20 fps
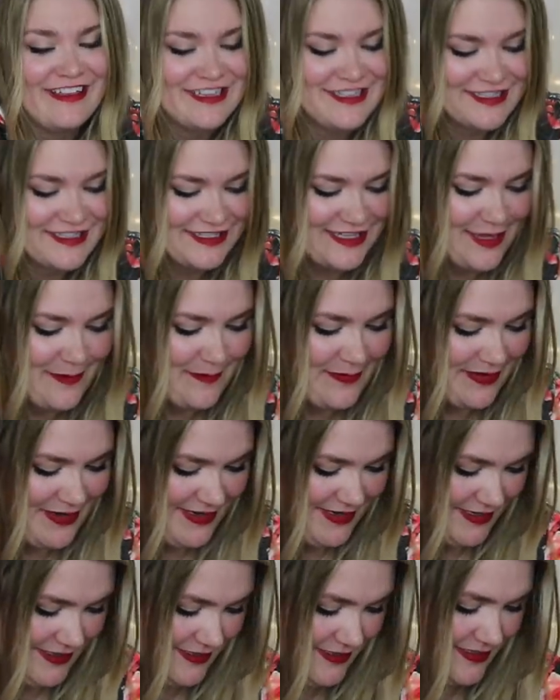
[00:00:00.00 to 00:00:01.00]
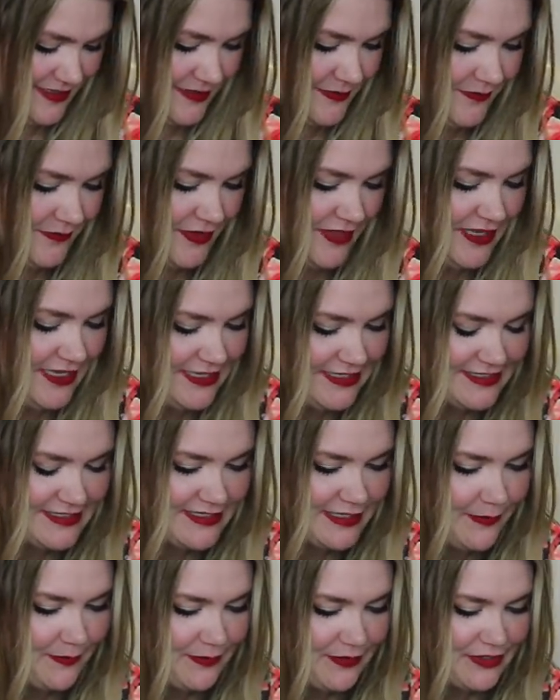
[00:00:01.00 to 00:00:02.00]
slippers. These
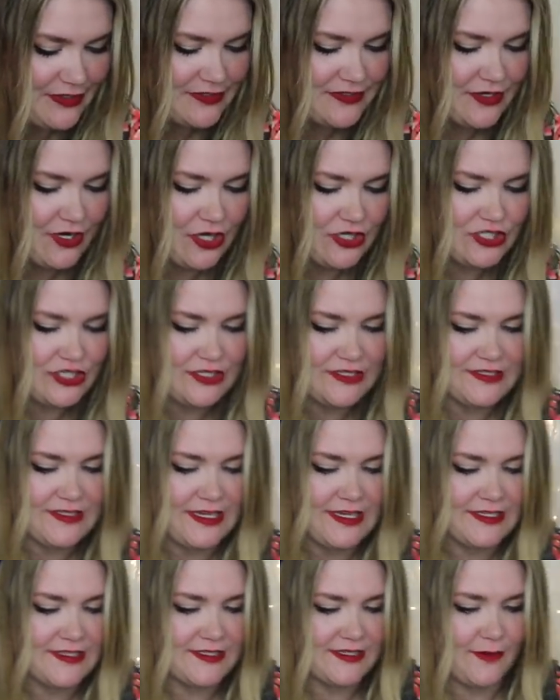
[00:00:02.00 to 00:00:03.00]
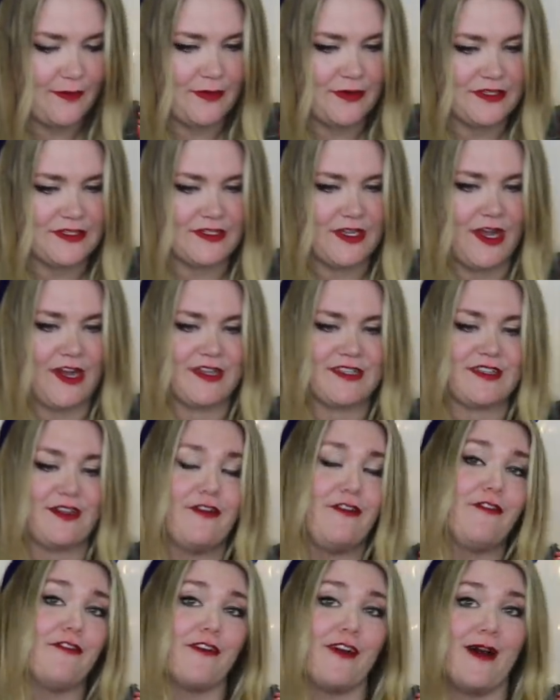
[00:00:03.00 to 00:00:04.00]
slippers are just like slipper socks
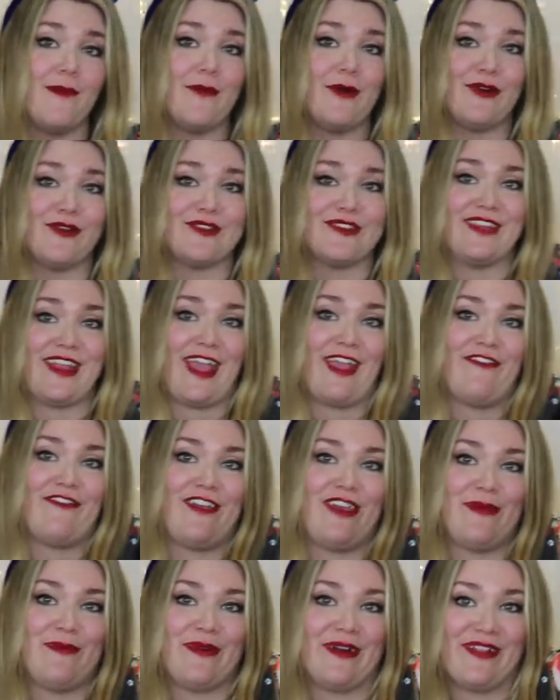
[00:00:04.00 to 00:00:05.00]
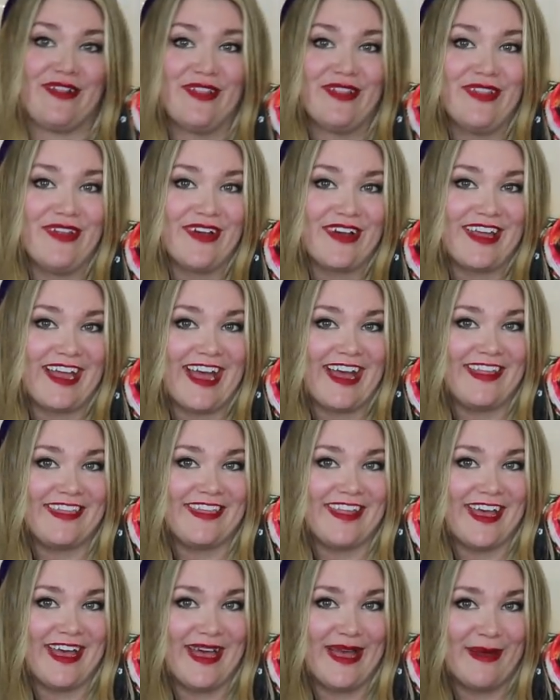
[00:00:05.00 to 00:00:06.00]
from Old Navy, but look
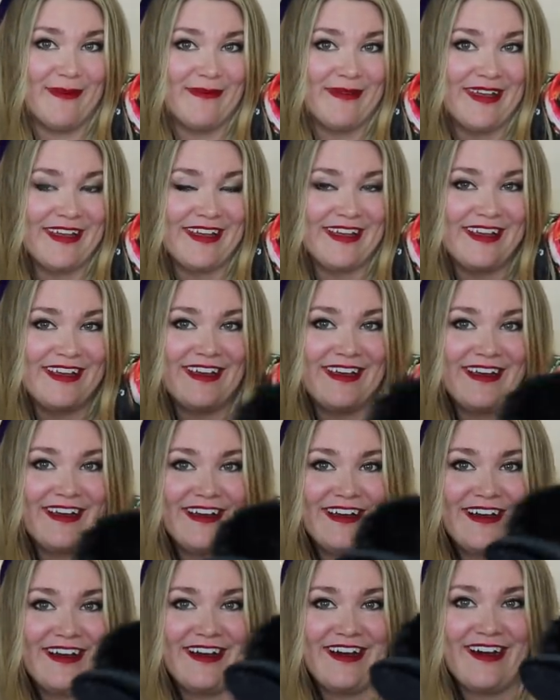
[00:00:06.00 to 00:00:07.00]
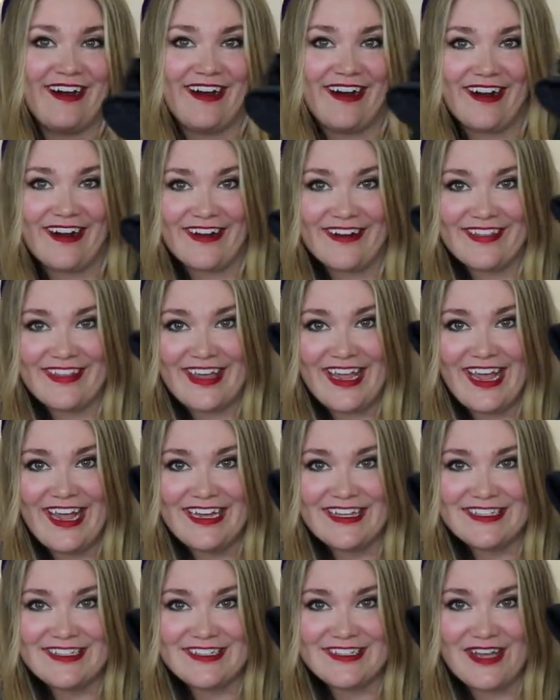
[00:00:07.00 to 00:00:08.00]
at them. Aren't
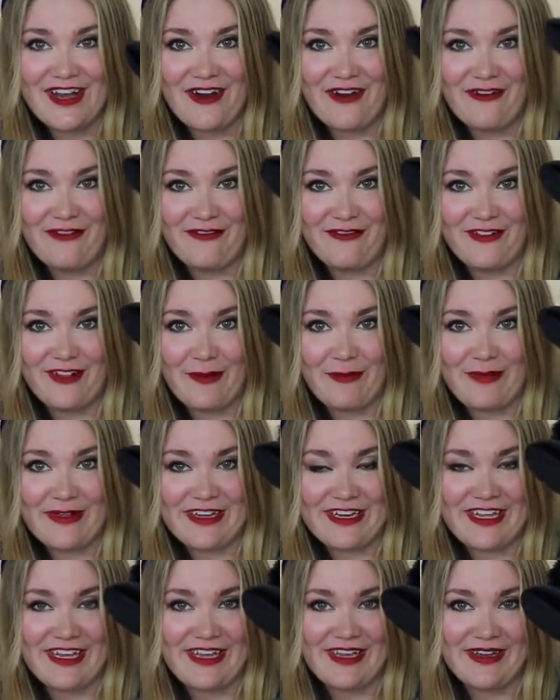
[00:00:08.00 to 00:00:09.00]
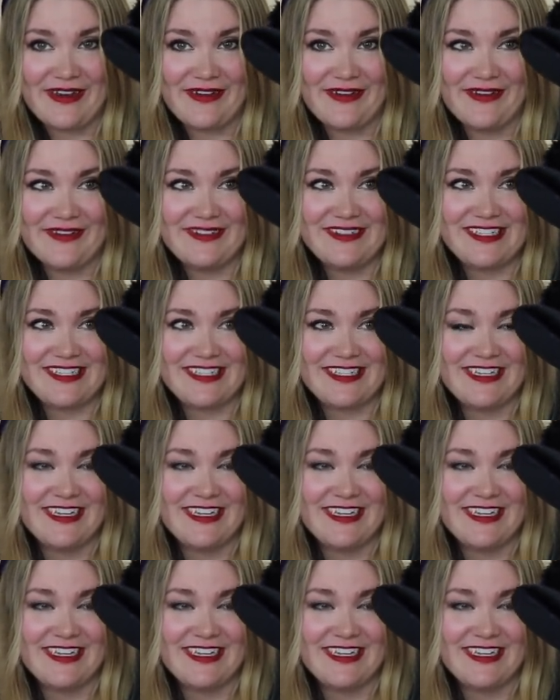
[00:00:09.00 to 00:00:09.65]
they so flippin' cute?